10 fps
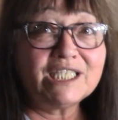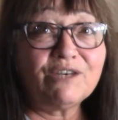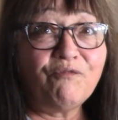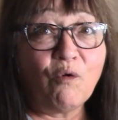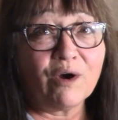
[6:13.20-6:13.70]

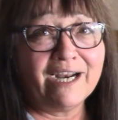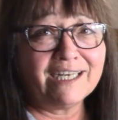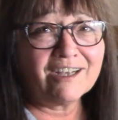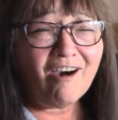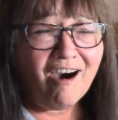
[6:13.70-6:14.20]
for
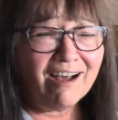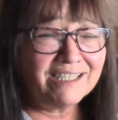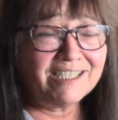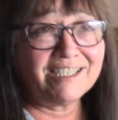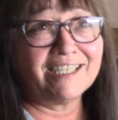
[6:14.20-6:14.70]
it
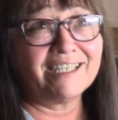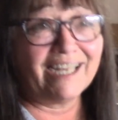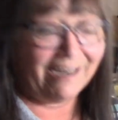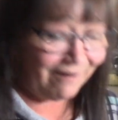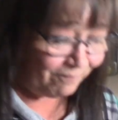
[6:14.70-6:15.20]

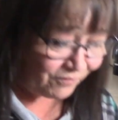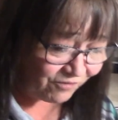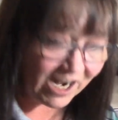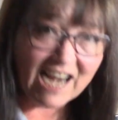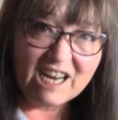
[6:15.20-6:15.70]
constantly
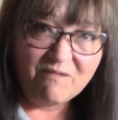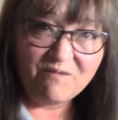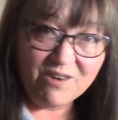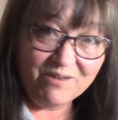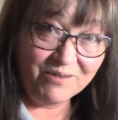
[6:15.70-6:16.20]
for any food.